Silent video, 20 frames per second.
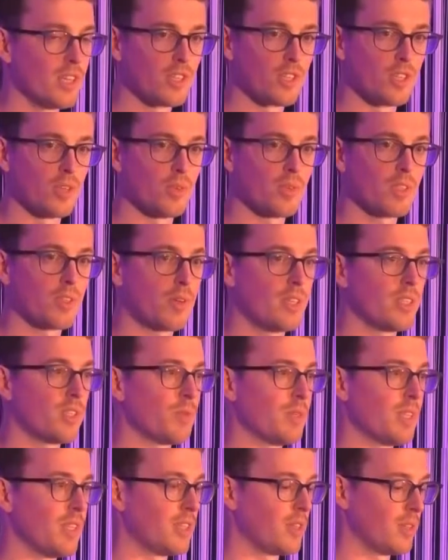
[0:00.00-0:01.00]
so try to
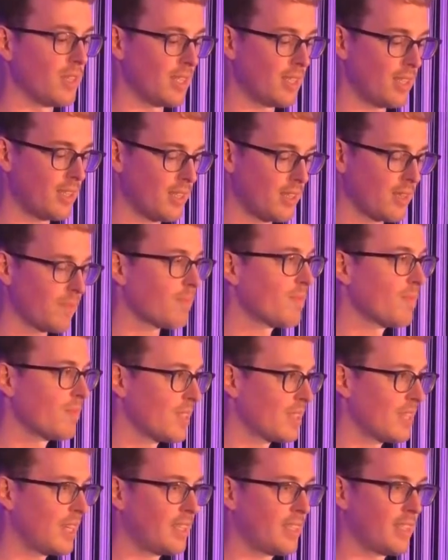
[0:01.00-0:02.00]
enjoy it.
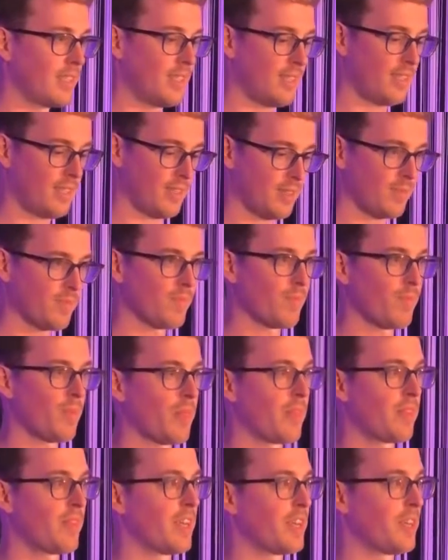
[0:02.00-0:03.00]
That's it.
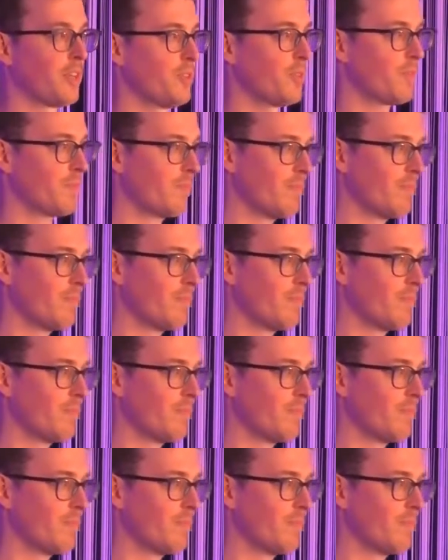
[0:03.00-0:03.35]
Thank you.